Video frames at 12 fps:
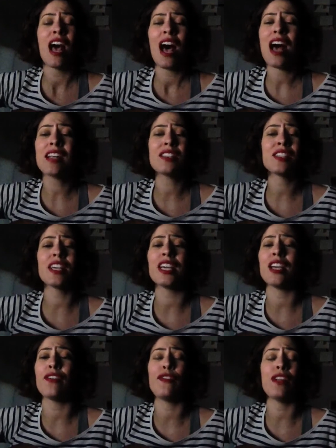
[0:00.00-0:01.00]
I
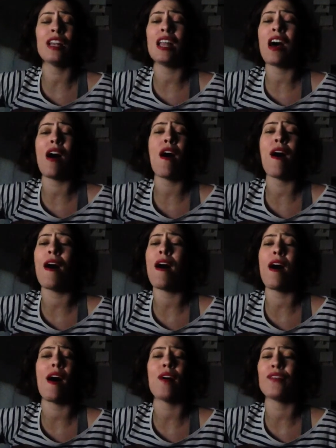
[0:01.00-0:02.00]
sing for
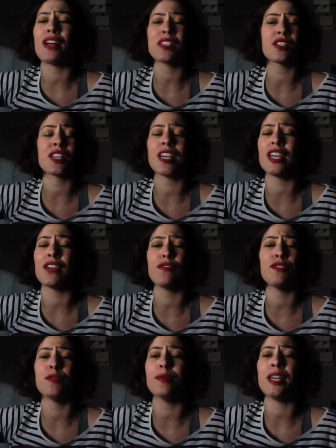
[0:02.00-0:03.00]
love, I'll sing
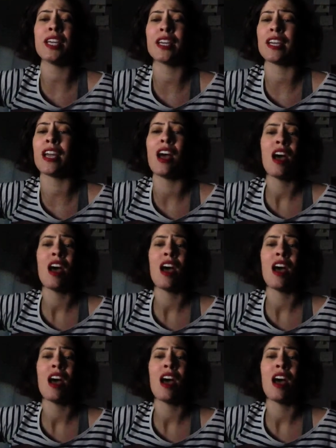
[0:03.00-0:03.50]
for me.